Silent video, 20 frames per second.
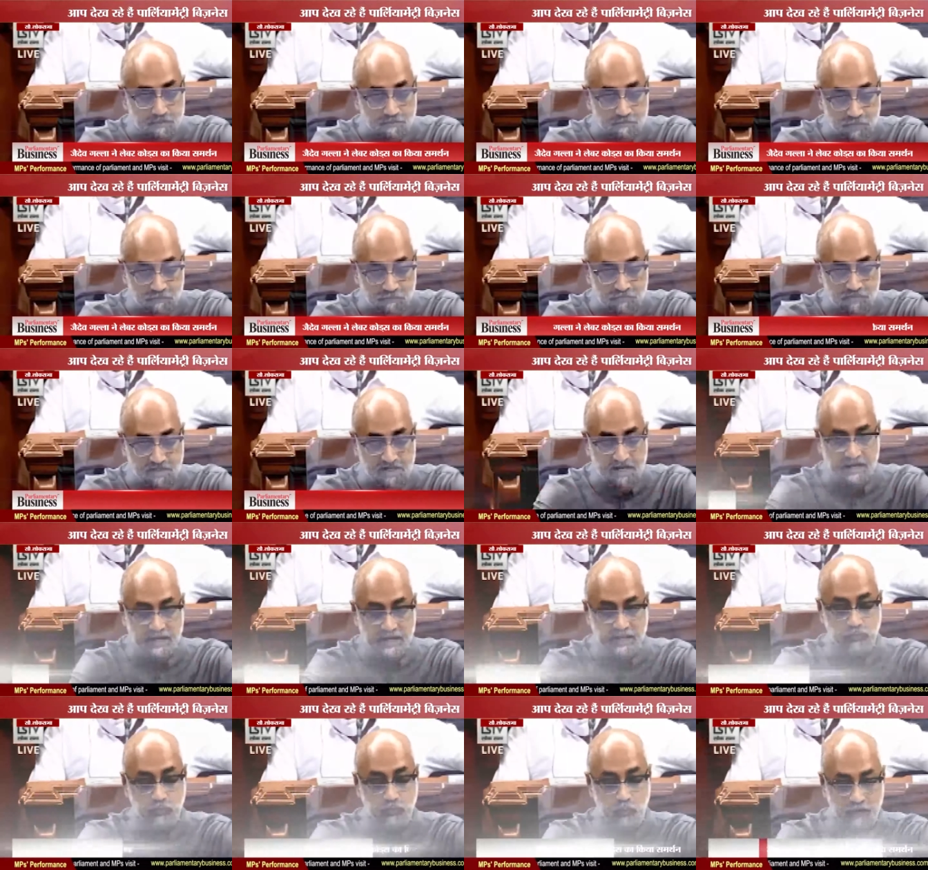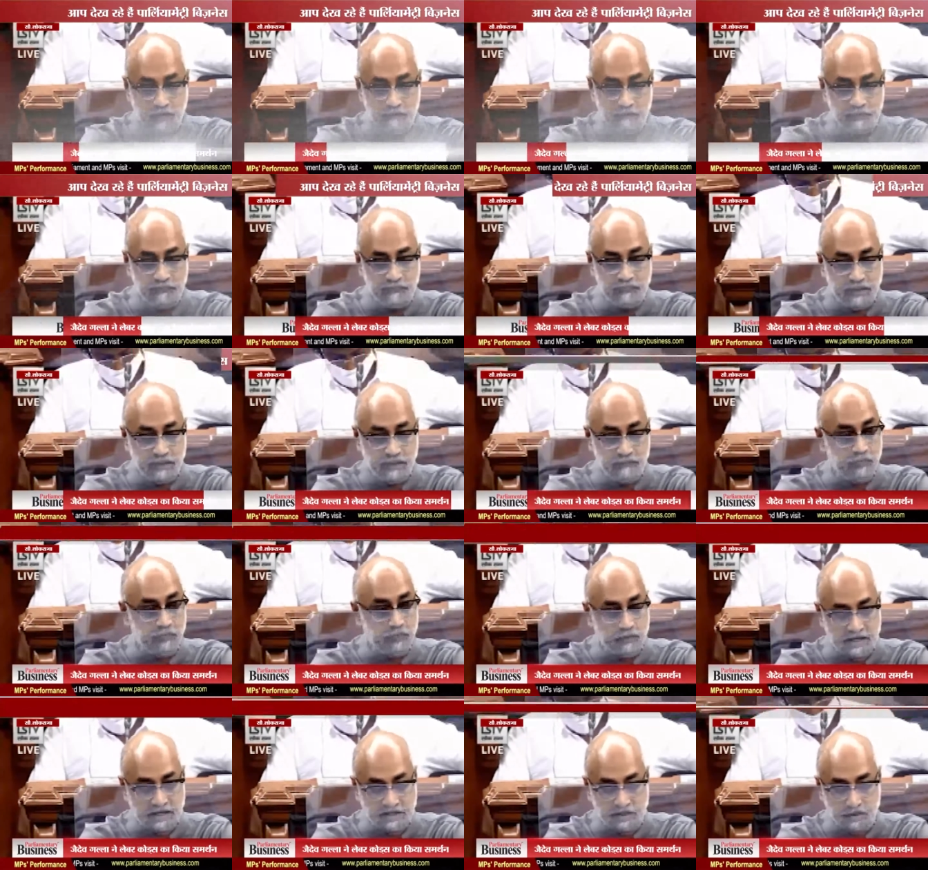50 against 150
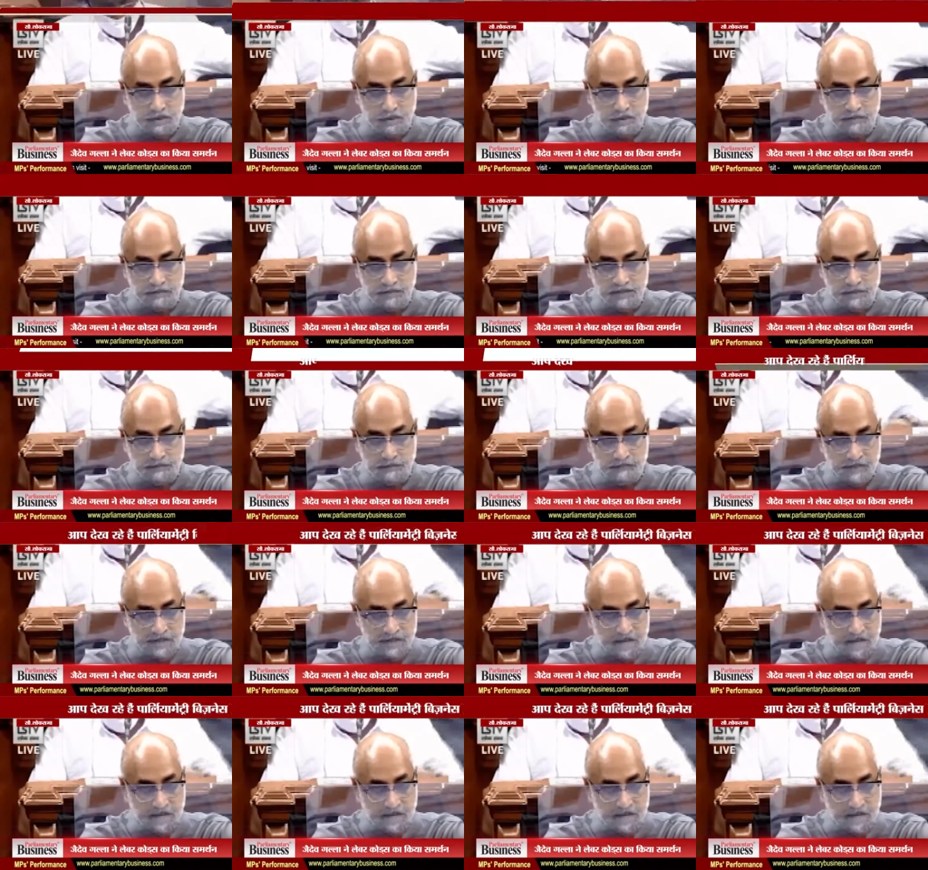for restrooms,